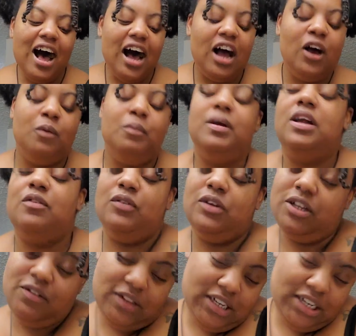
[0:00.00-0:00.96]
I hope you had a
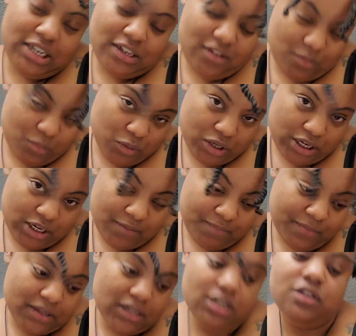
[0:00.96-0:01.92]
really, really nice morning.
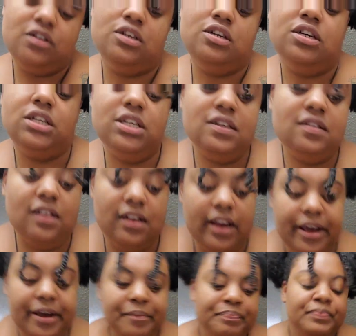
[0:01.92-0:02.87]
It is currently a
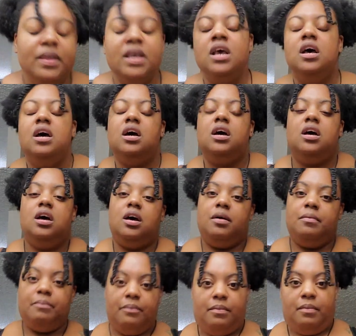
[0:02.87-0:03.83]
Sunday,
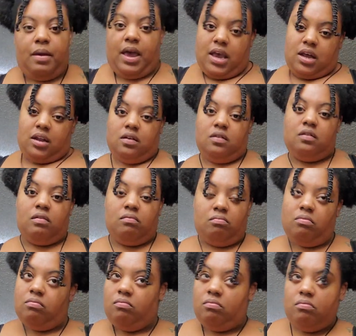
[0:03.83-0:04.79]
and
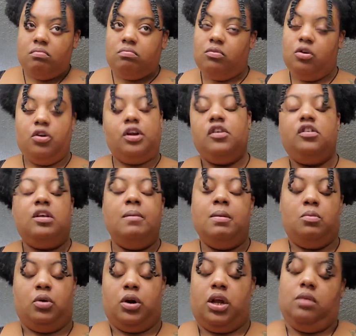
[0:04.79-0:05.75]
you already saw
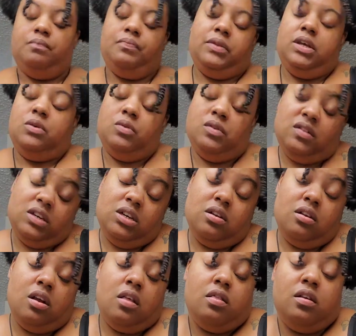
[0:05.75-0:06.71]
my morning. It was
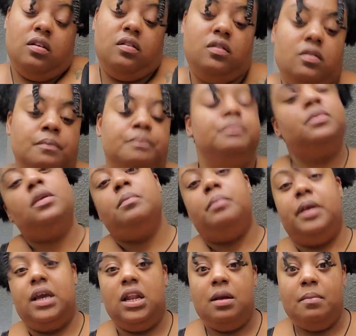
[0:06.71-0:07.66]
in this
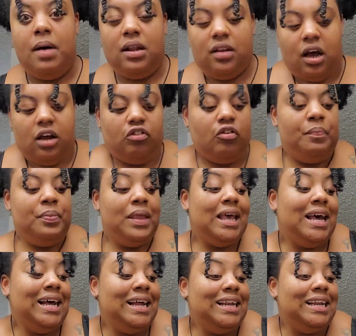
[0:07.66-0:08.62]
beginning montage.
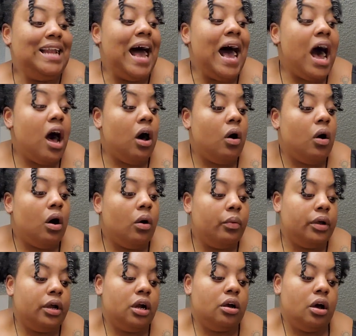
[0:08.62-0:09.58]
Now
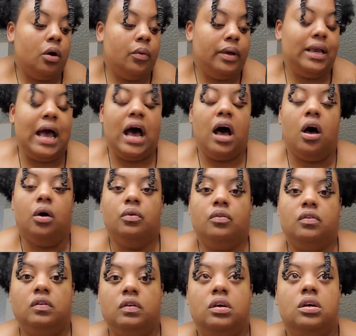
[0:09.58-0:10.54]
we are going
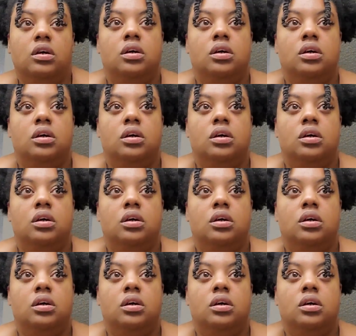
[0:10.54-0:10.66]
out